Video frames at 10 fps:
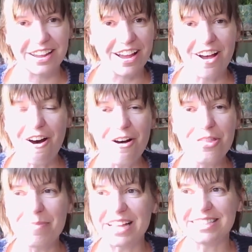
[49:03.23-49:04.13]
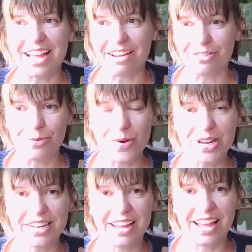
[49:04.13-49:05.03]
all the best to
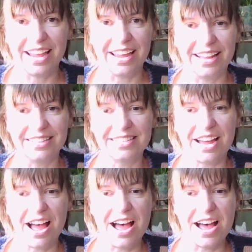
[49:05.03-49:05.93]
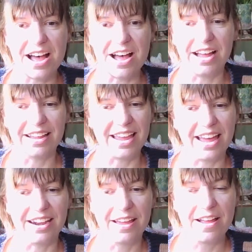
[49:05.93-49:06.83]
everyone. And again,